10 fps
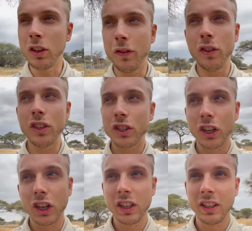food is
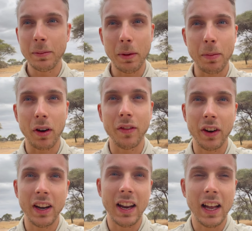good. The people are
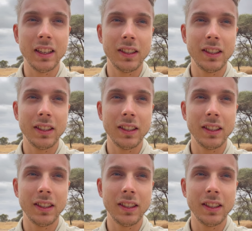very nice.